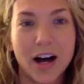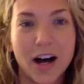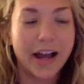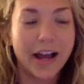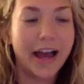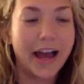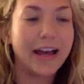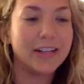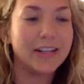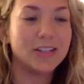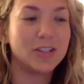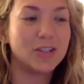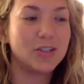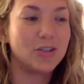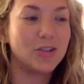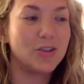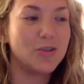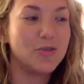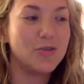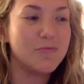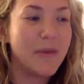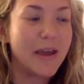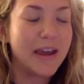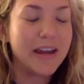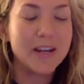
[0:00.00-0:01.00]
As you
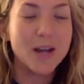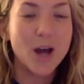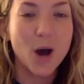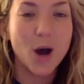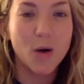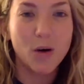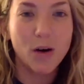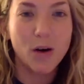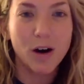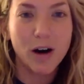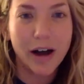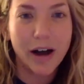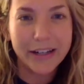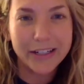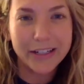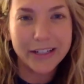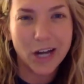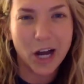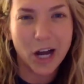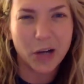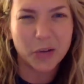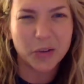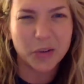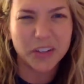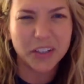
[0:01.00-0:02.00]
may know, I
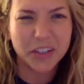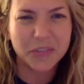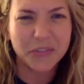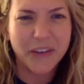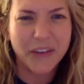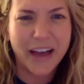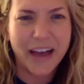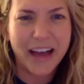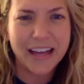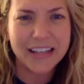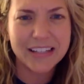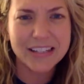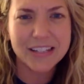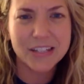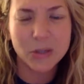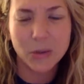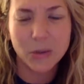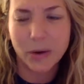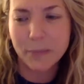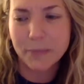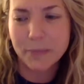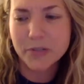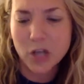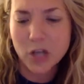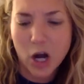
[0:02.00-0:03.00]
talk really fast, so
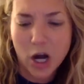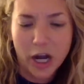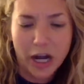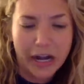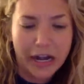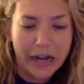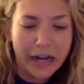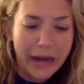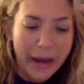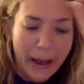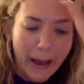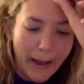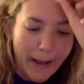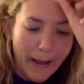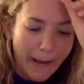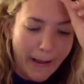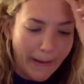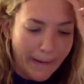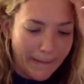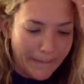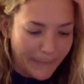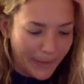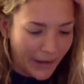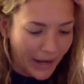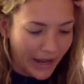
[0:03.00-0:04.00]
I'm sorry.
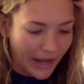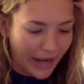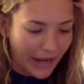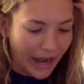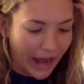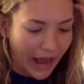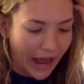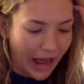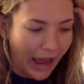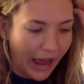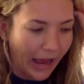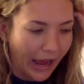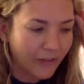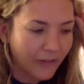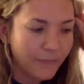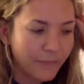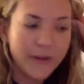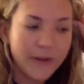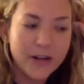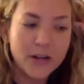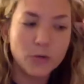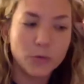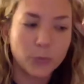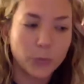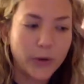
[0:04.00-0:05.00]
But I've
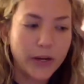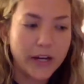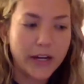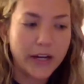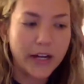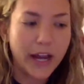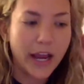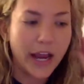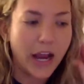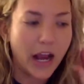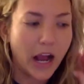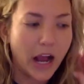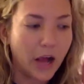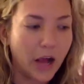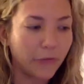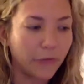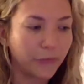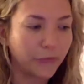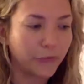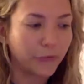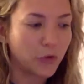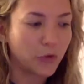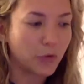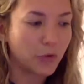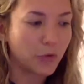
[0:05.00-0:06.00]
been reading a
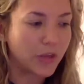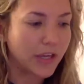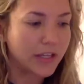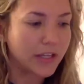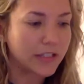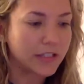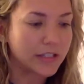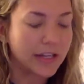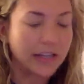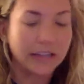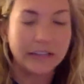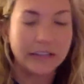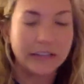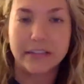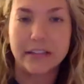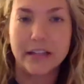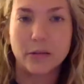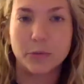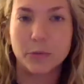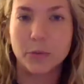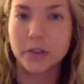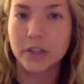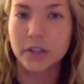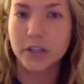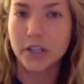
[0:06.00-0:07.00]
few things lately that
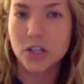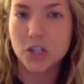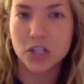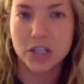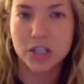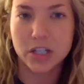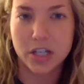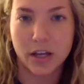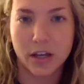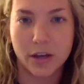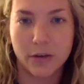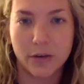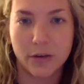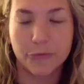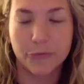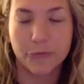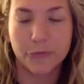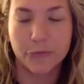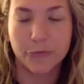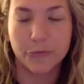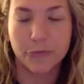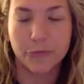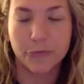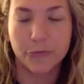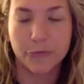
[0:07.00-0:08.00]
really just have
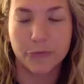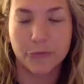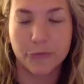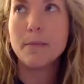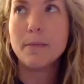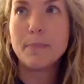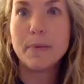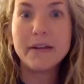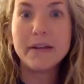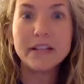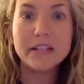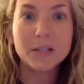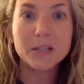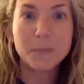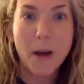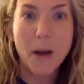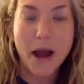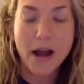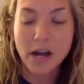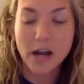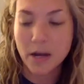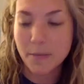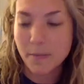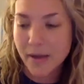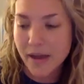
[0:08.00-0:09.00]
been
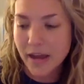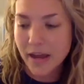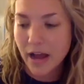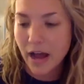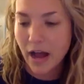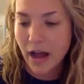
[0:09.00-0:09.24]
inspiring me.